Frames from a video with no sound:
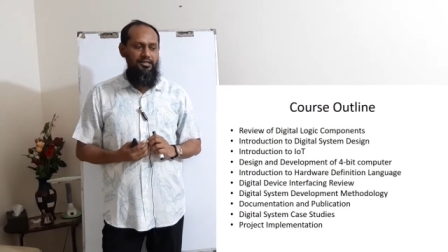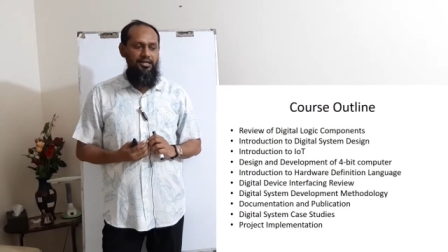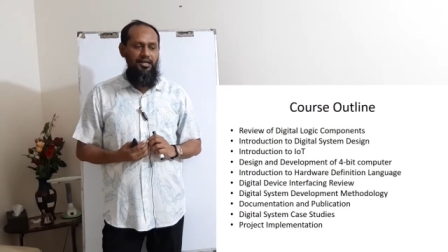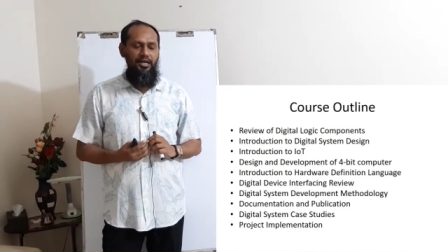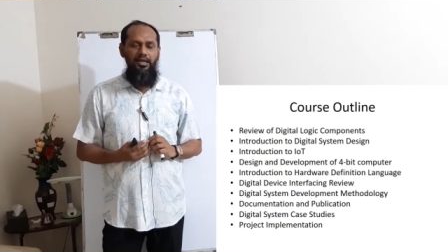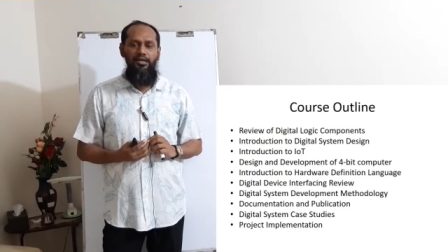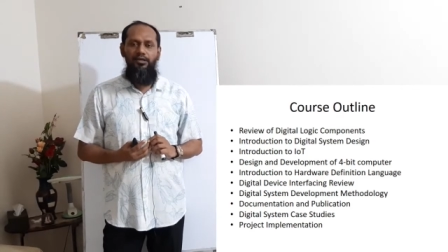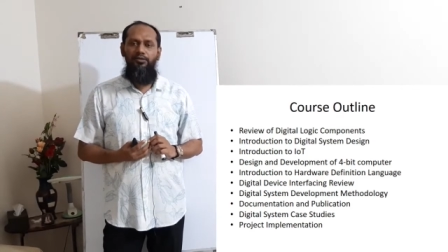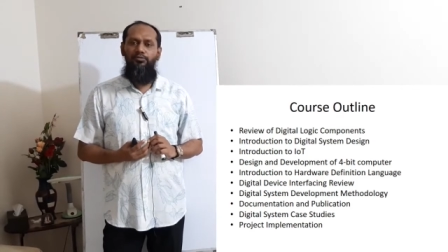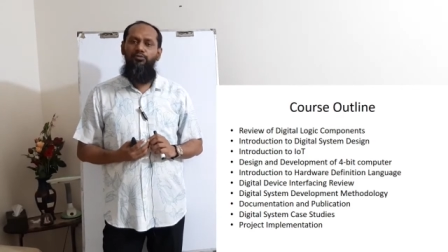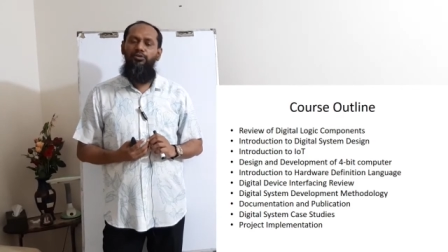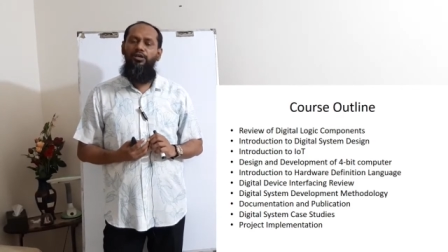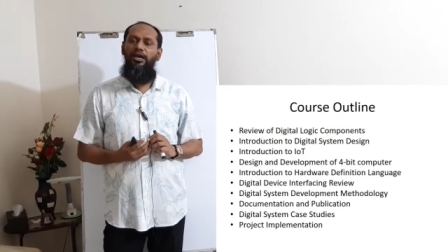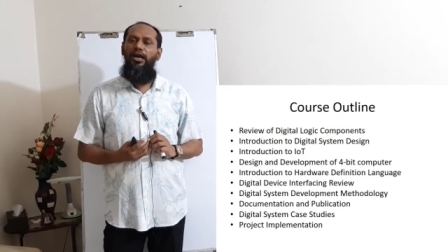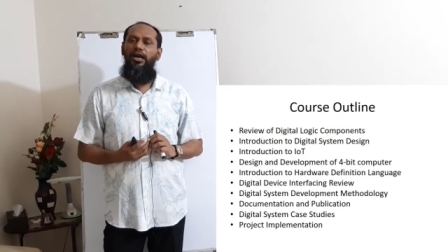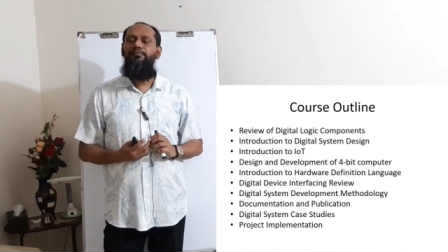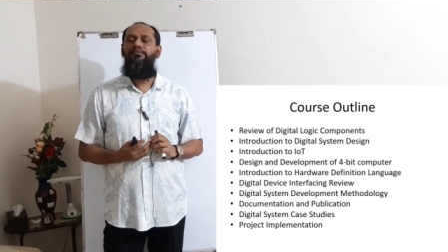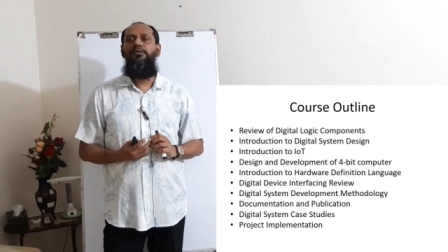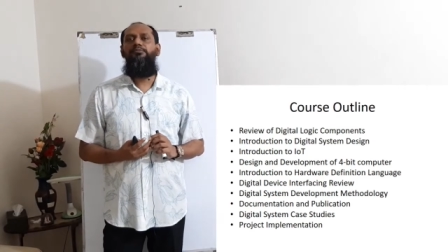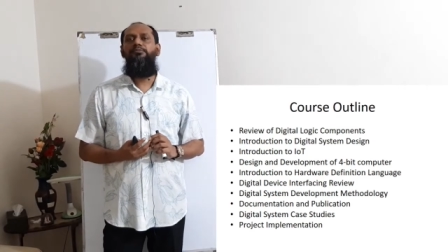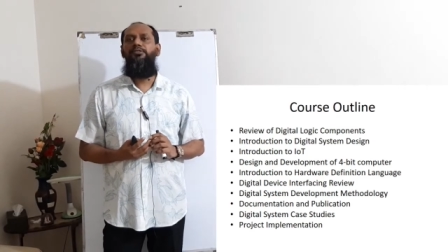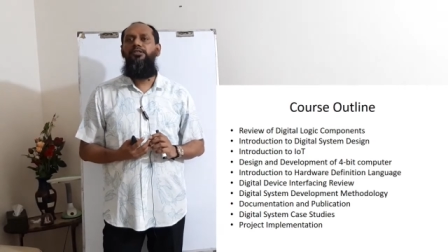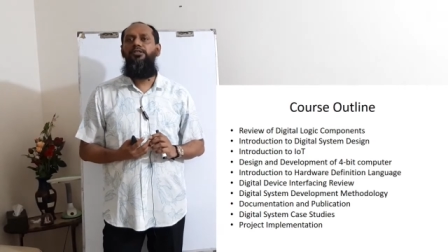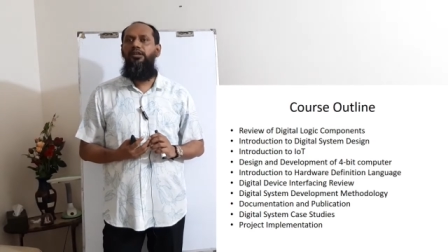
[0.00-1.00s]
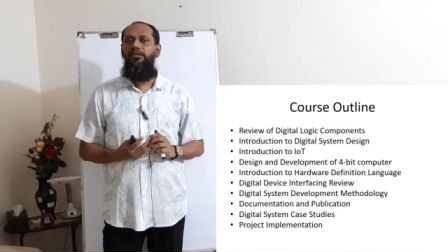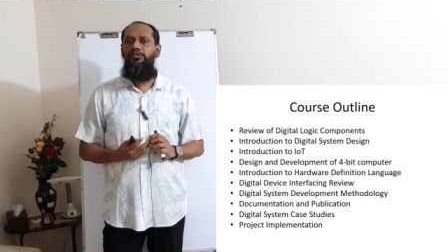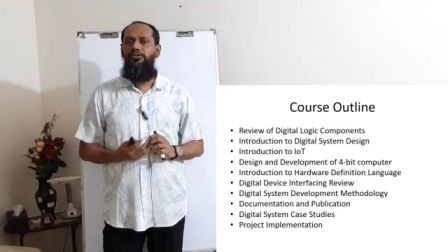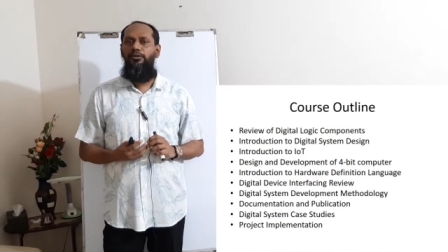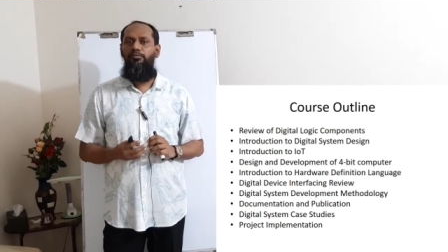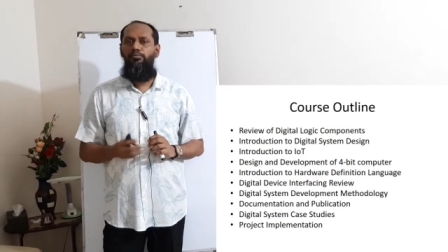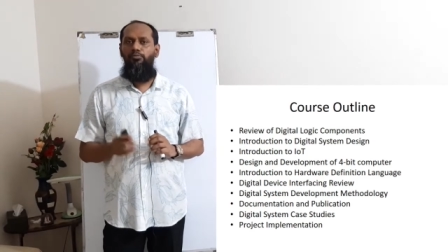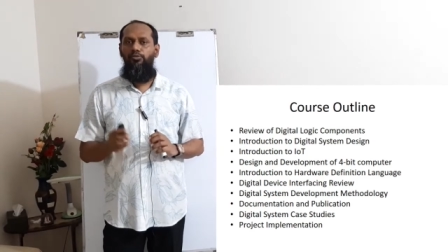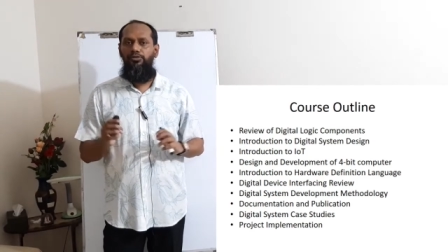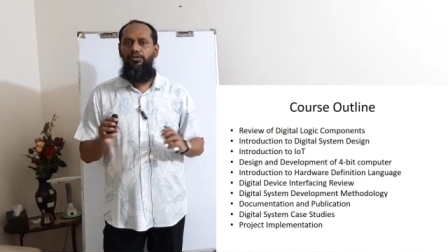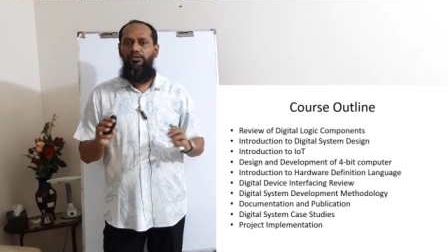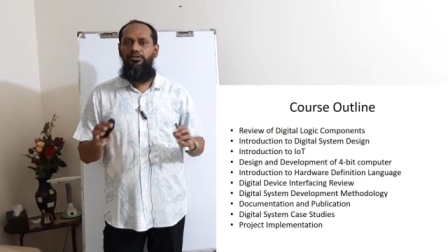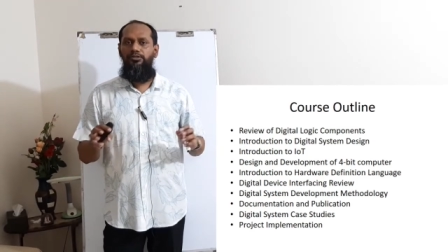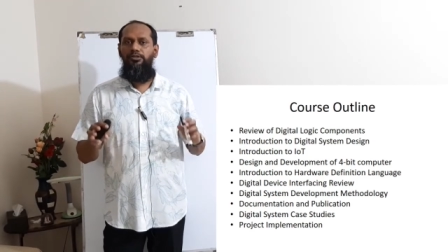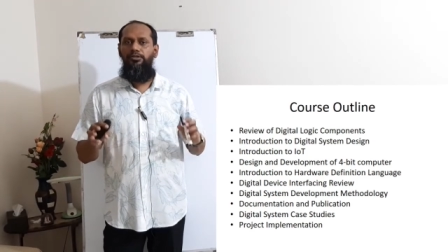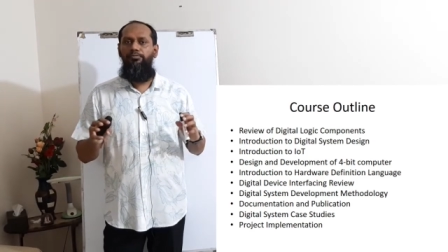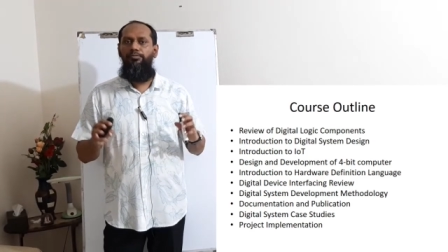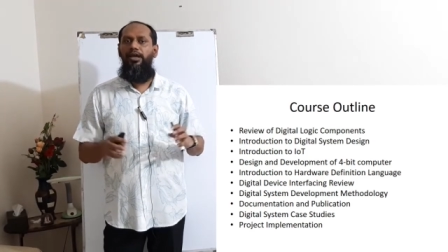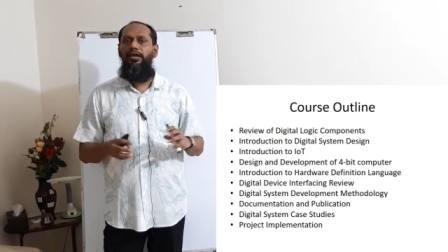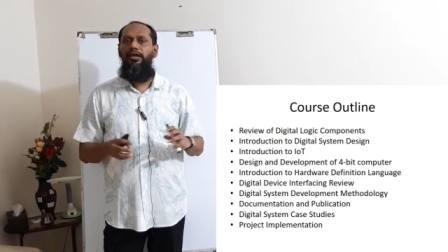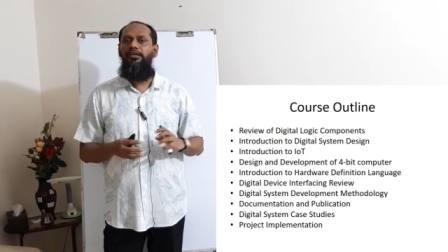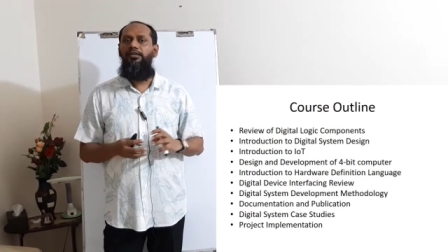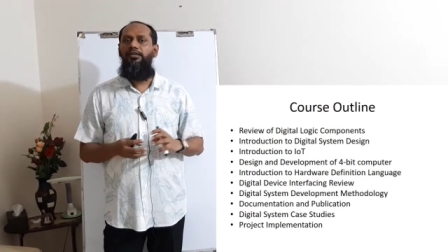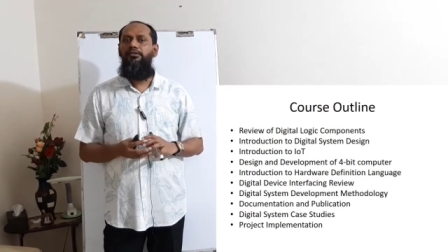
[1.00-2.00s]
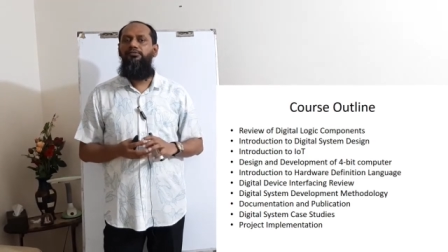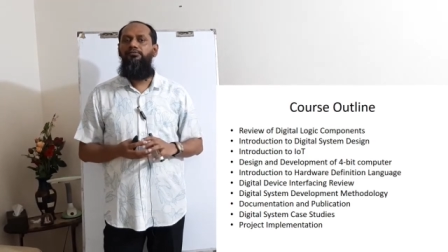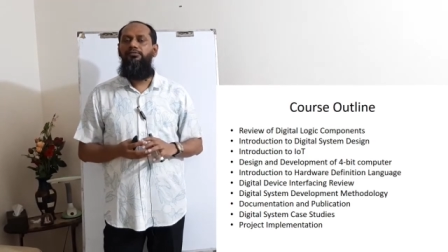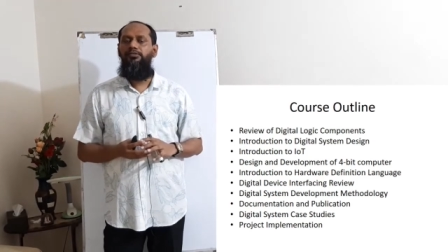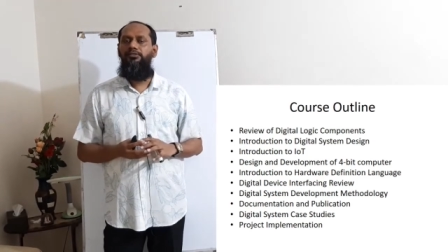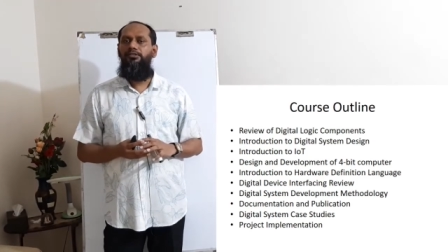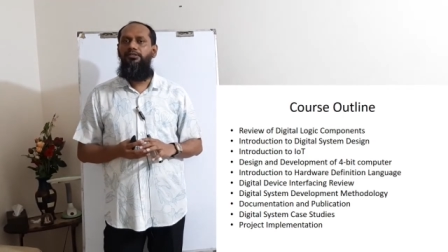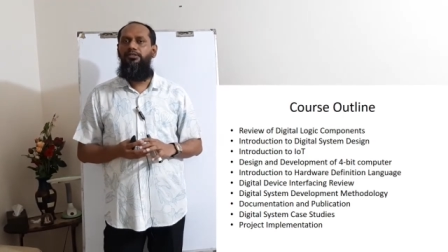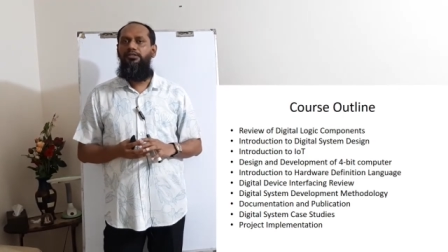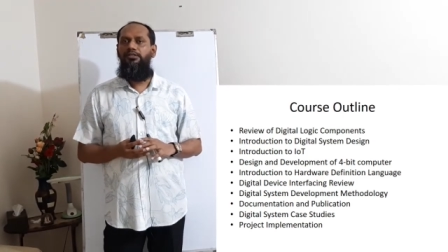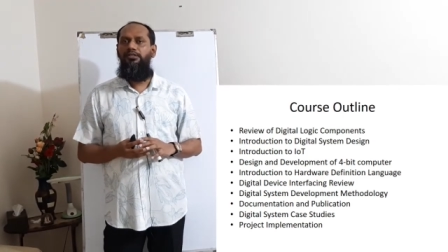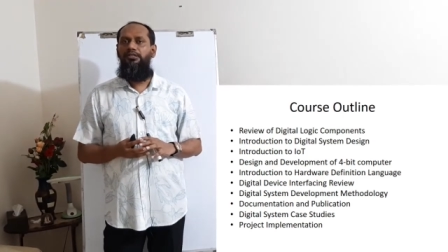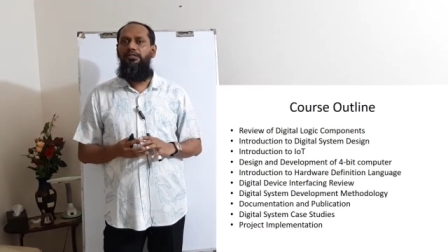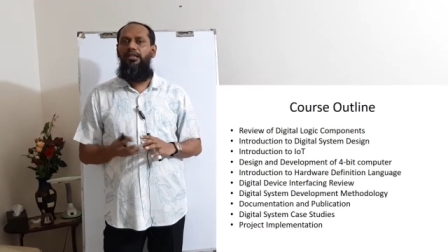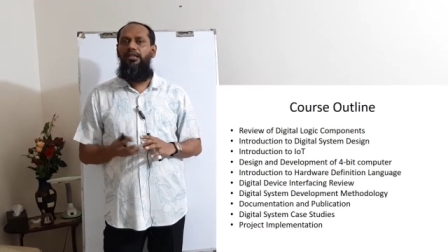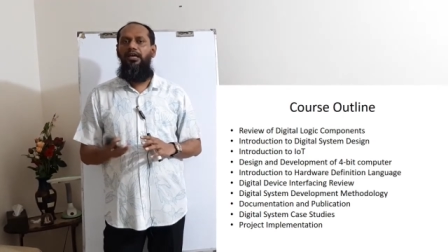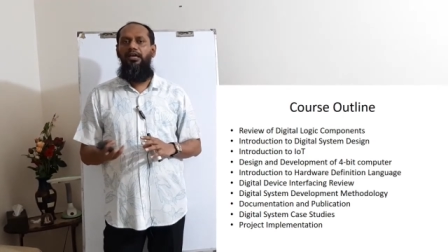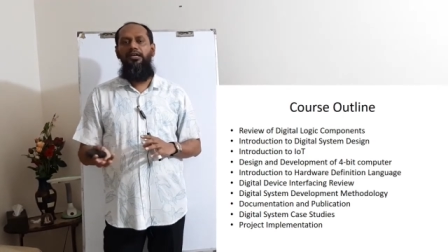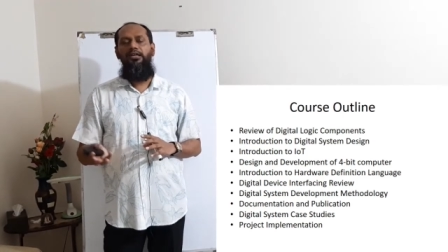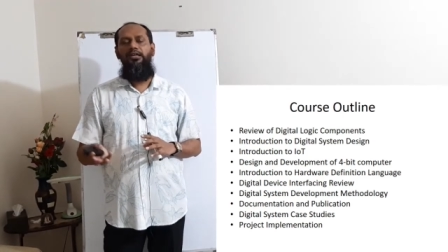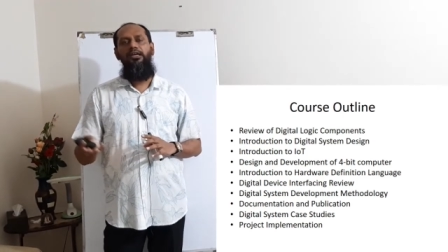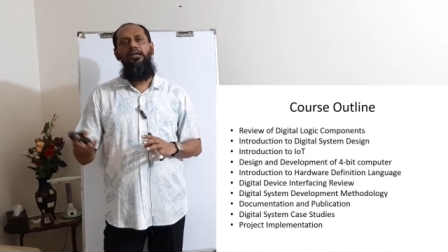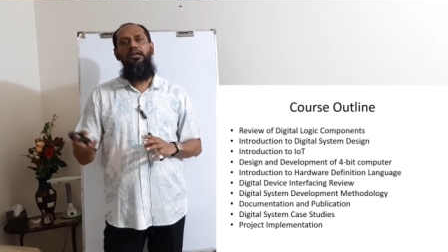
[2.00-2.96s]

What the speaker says: like we have some signature projects in BRAC University, like